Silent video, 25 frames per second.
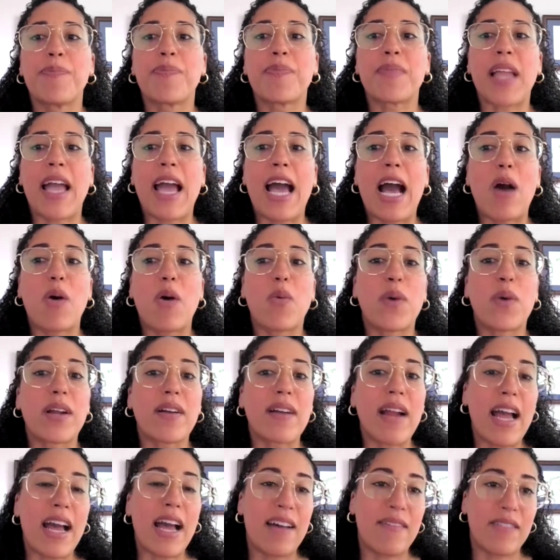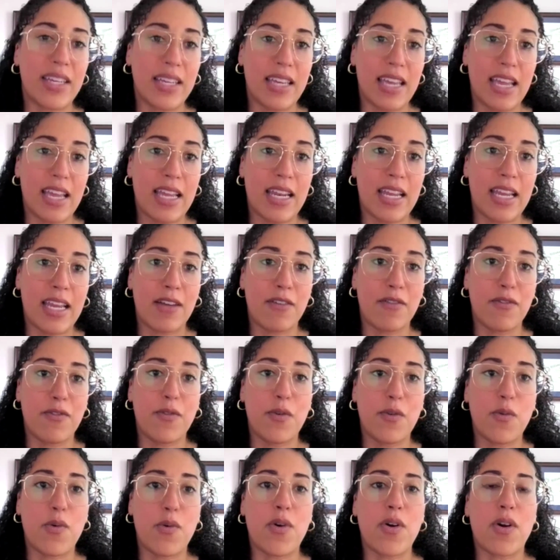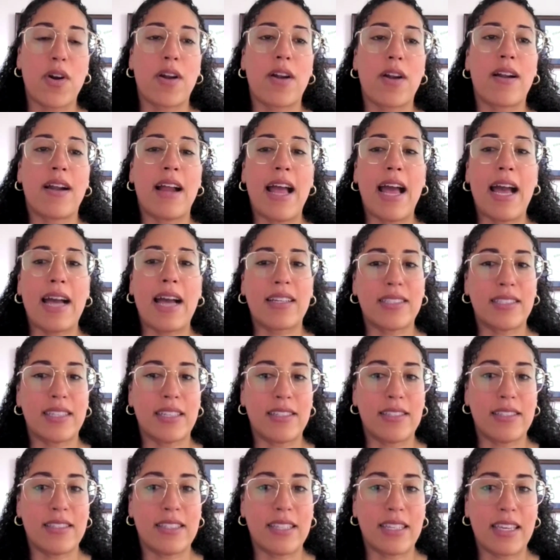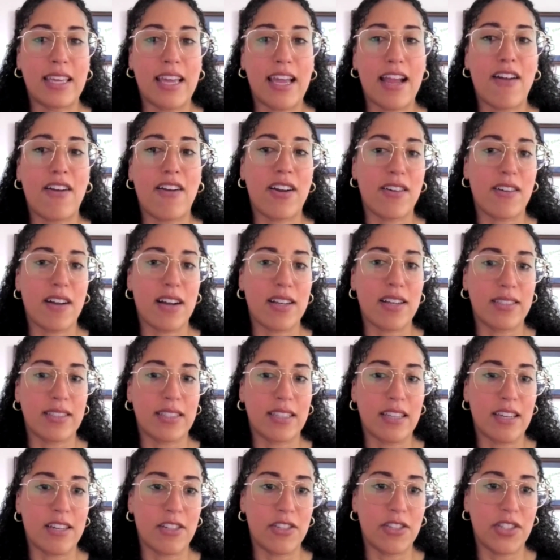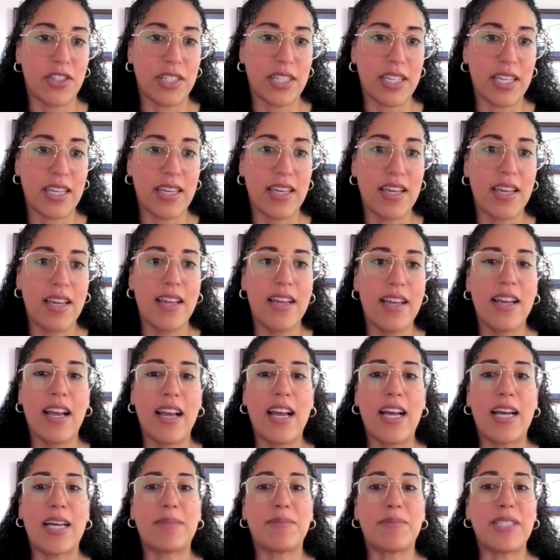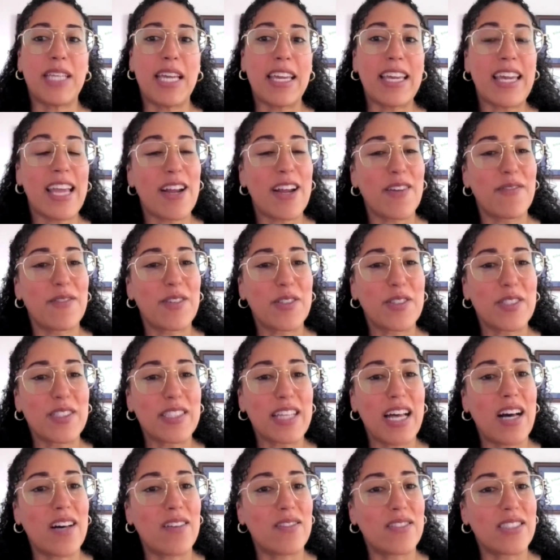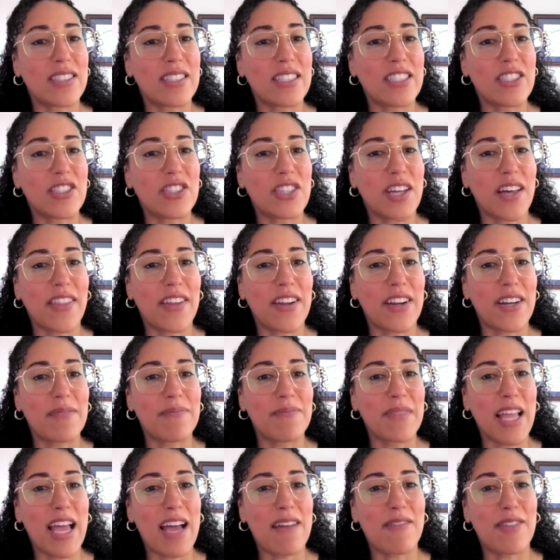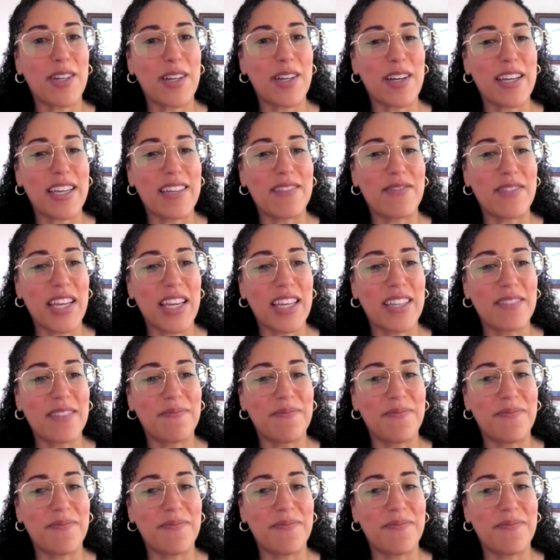how we're advocating for access to care across the country. Take care of yourselves and each other. Have a great evening.